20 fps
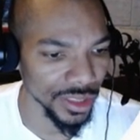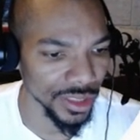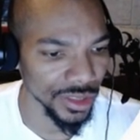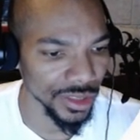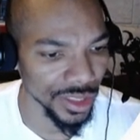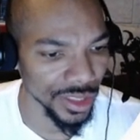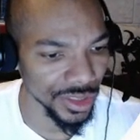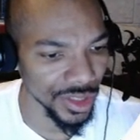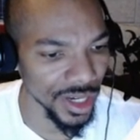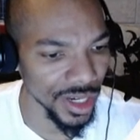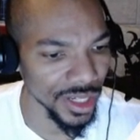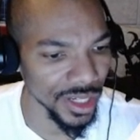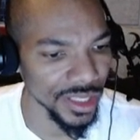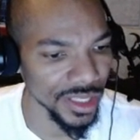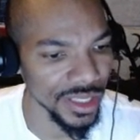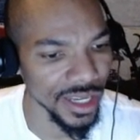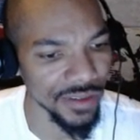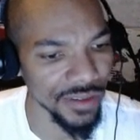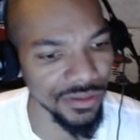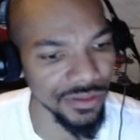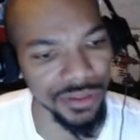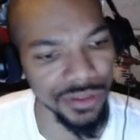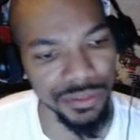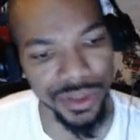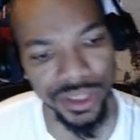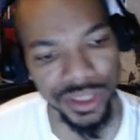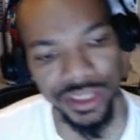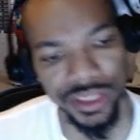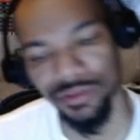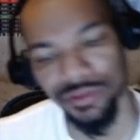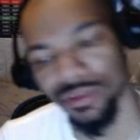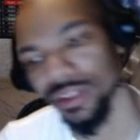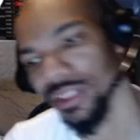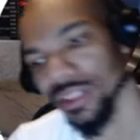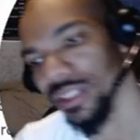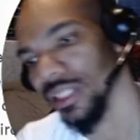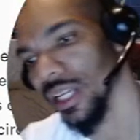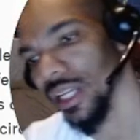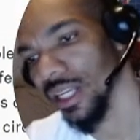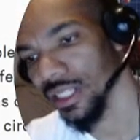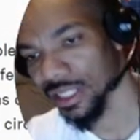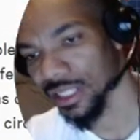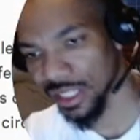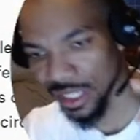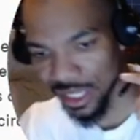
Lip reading: So I tried to definitely pick different states